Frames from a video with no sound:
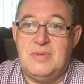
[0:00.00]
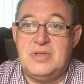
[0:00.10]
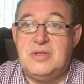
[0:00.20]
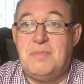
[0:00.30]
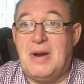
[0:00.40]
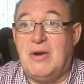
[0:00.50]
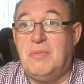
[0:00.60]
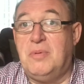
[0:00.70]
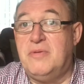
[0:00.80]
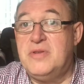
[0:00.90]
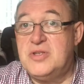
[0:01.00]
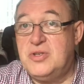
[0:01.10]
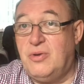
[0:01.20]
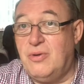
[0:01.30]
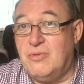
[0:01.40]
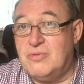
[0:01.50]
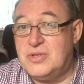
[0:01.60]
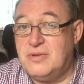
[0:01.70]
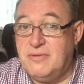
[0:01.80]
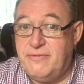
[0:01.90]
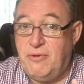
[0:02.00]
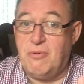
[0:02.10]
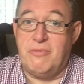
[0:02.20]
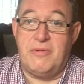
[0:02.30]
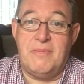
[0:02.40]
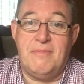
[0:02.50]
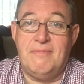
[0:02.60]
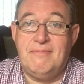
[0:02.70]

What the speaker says: as the parable of the soils, four of them.